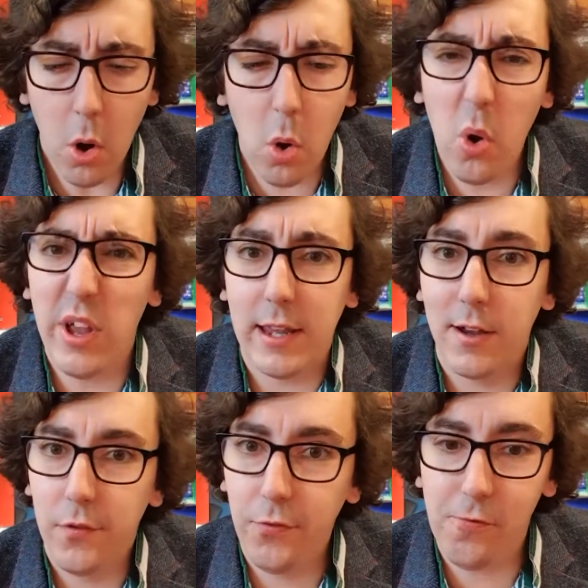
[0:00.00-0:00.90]
Oi
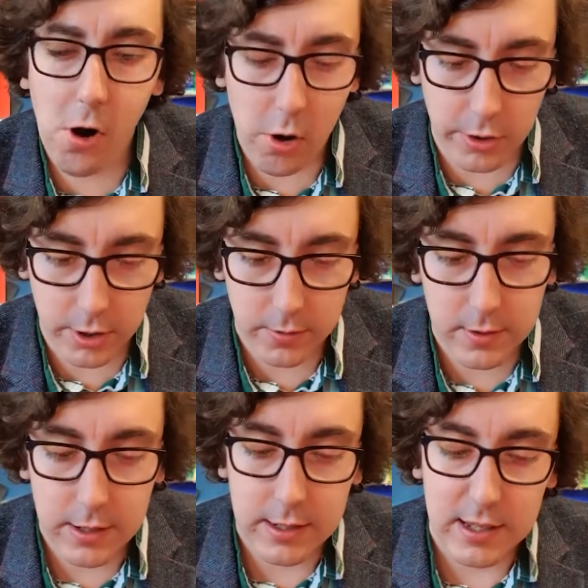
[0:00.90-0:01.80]
Frog,
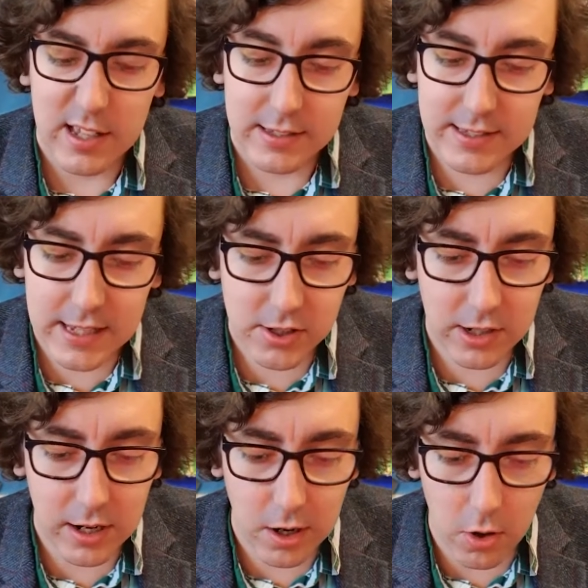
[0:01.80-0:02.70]
sit on
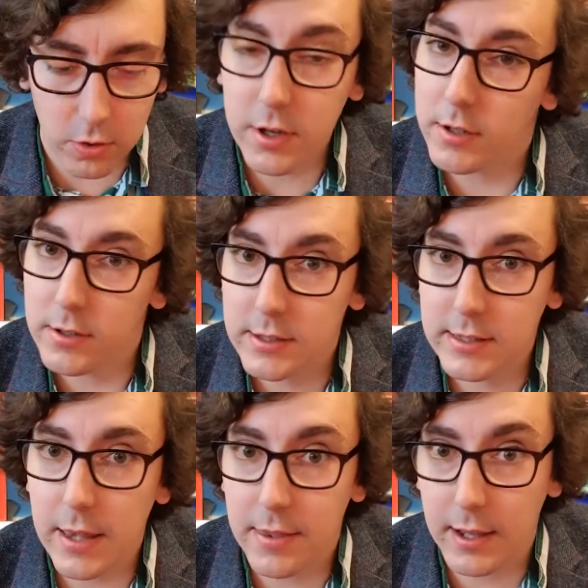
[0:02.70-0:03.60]
a log,
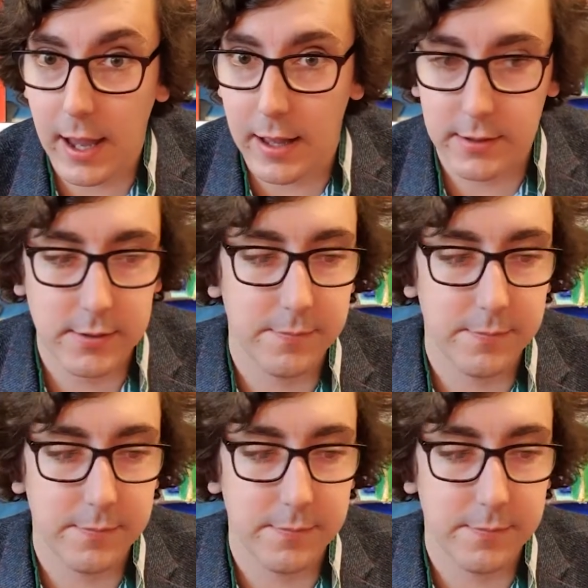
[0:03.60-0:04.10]
said the cat.